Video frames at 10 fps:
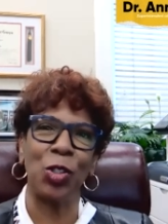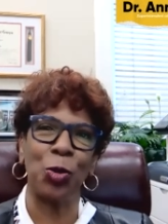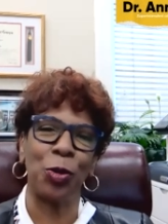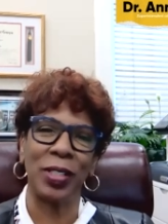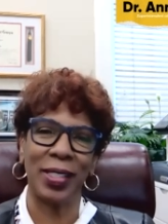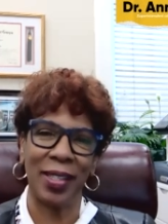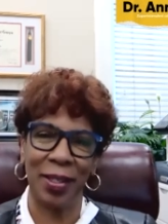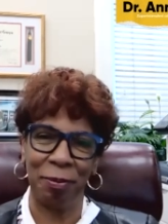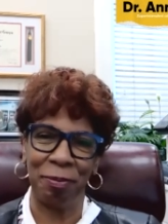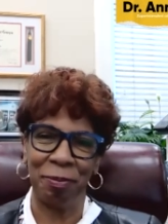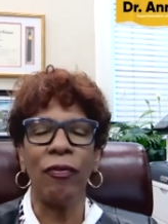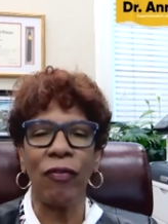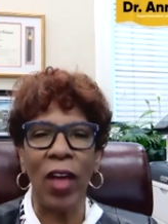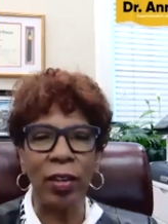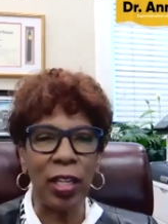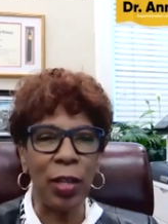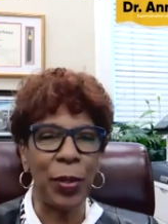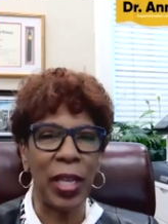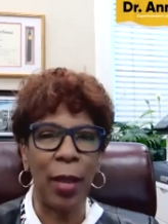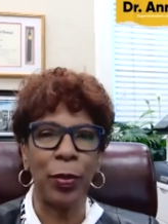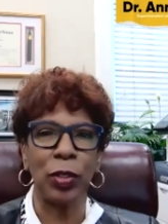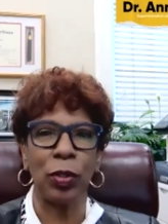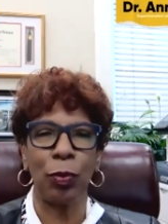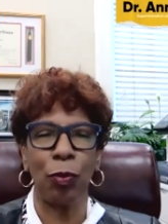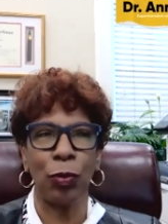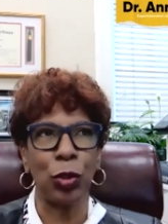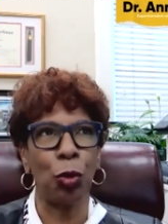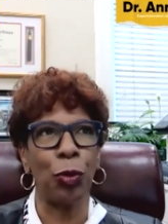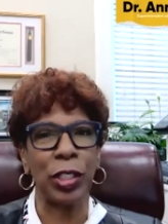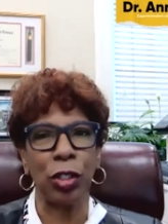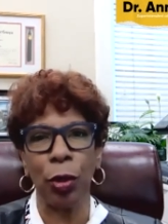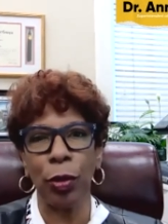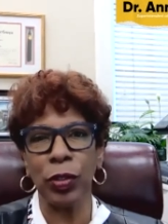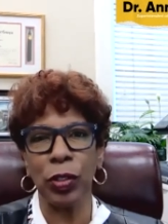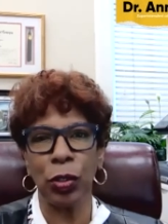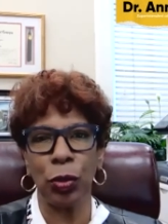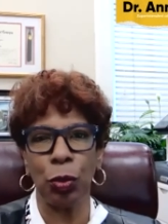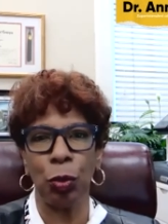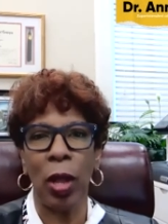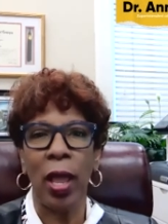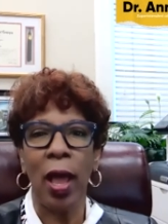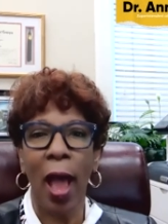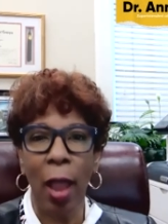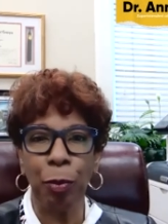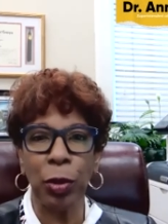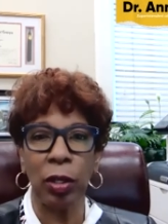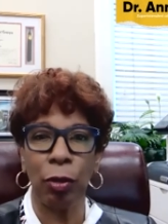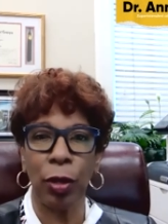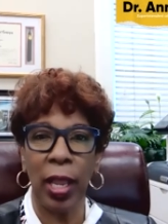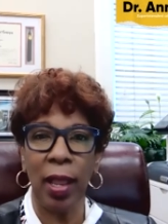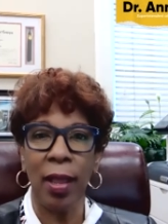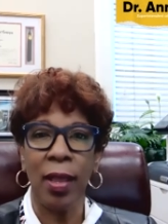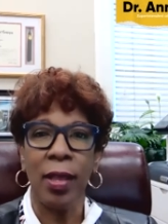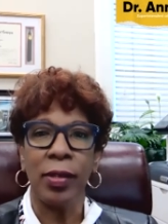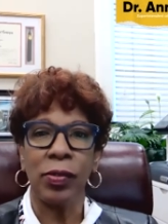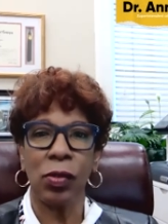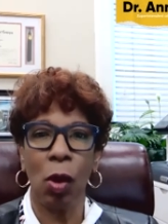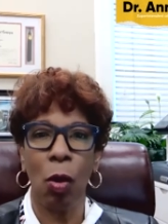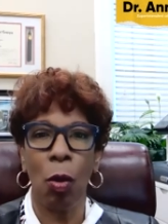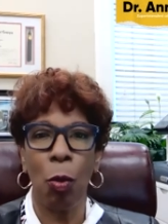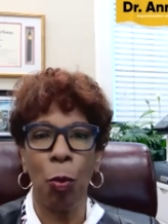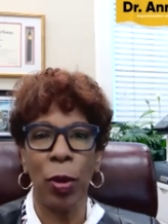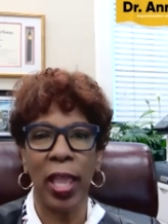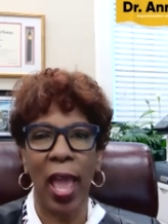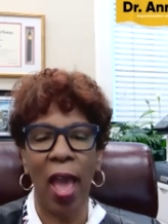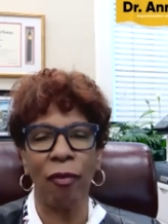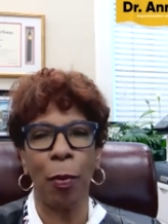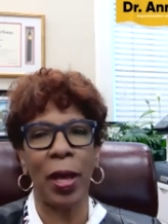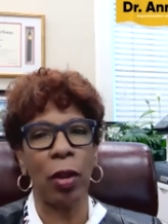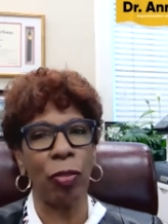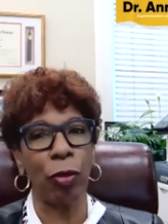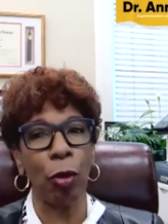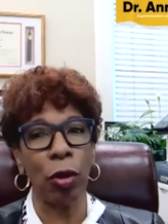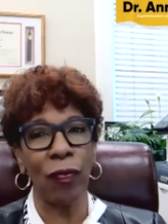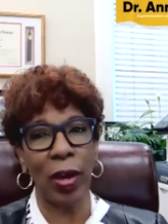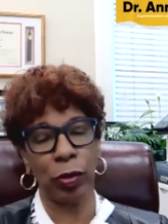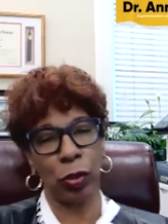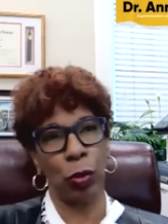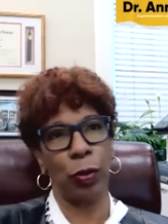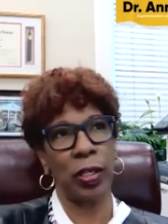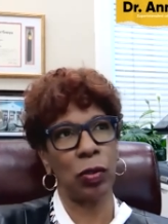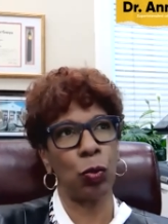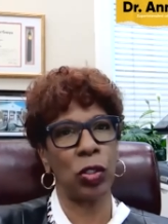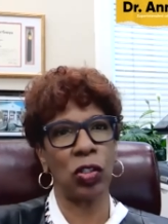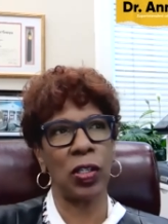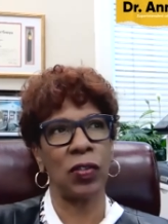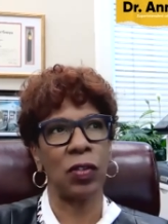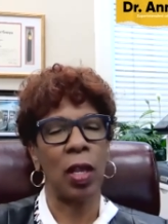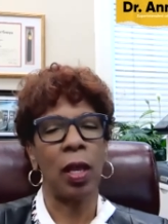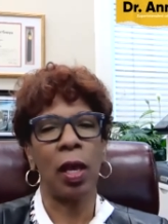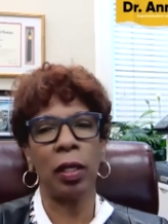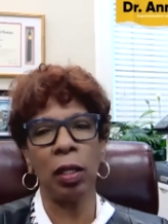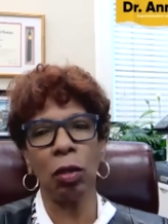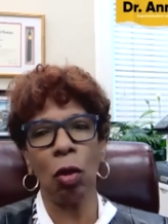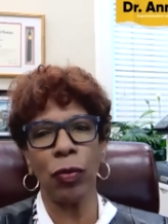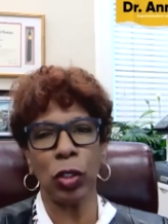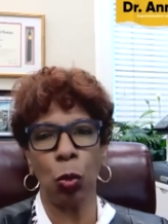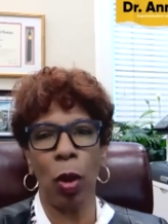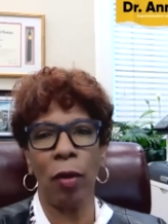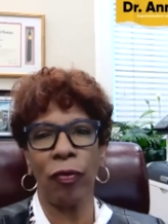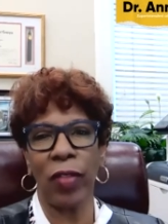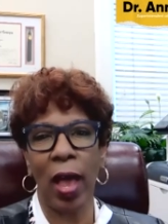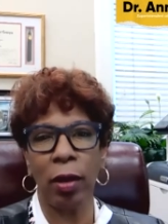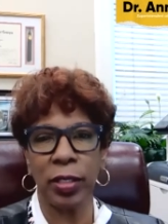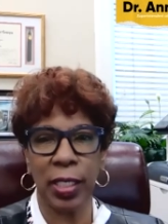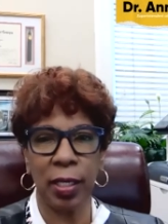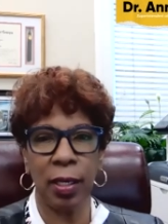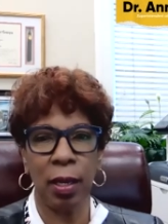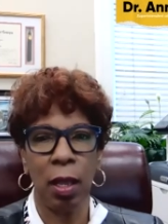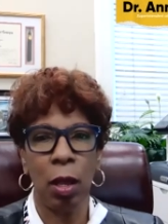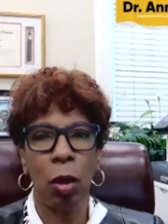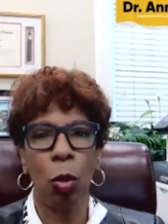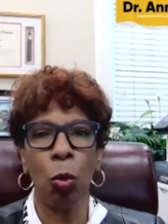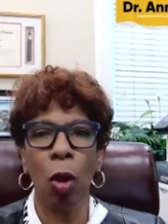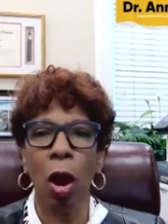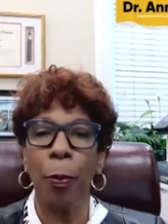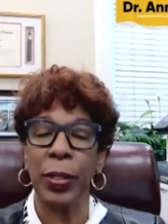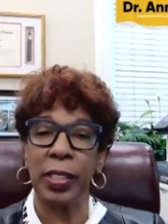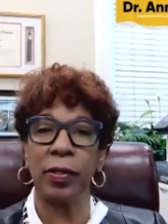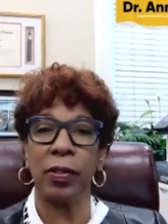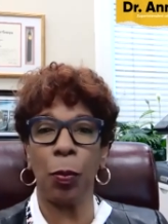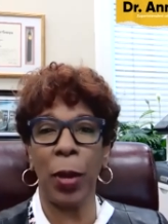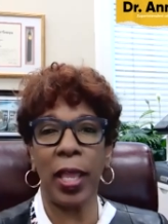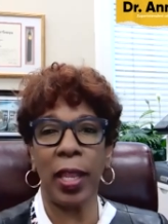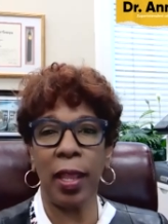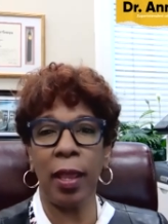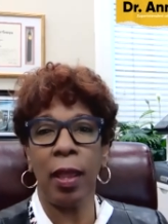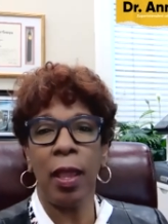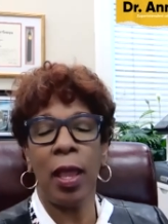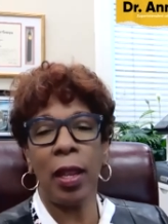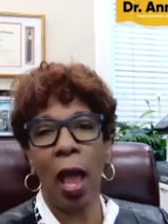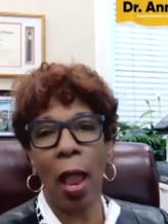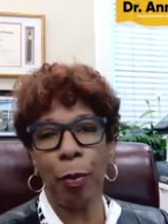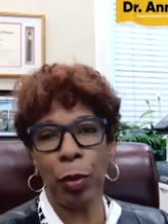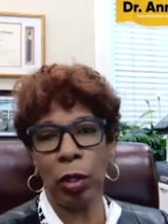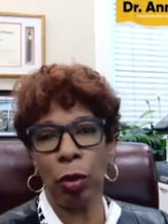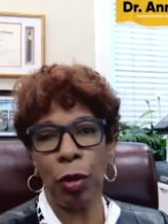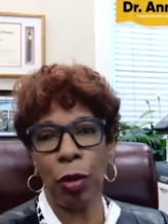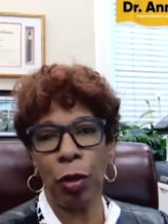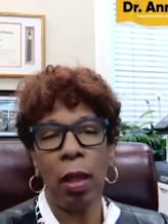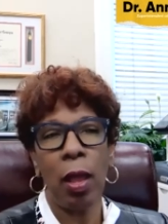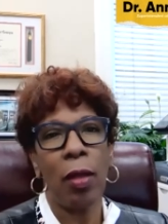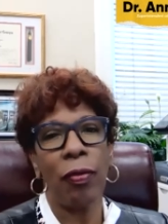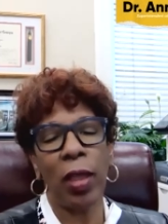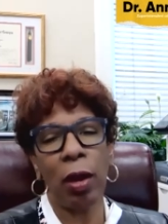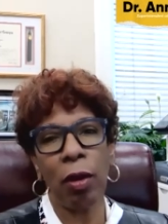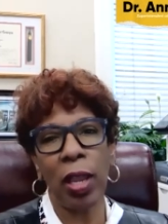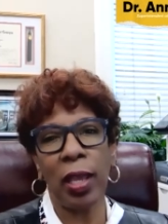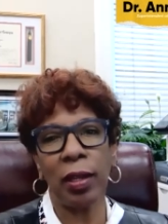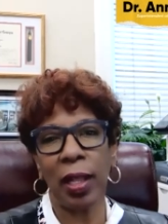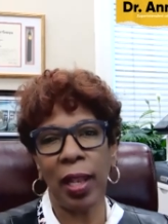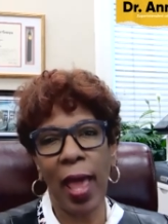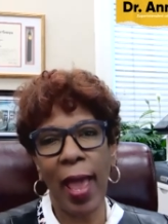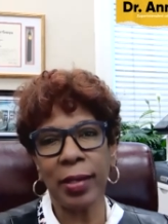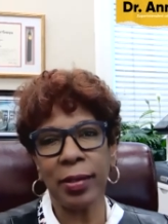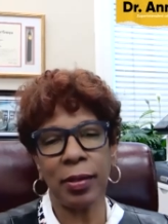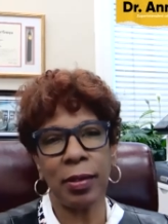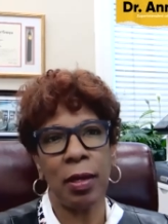Georgia. We have finally been able to, to return to hybrid learning so we have about a third of our students, which is a little over 12,000, who are participating in hybrid learning. They're in class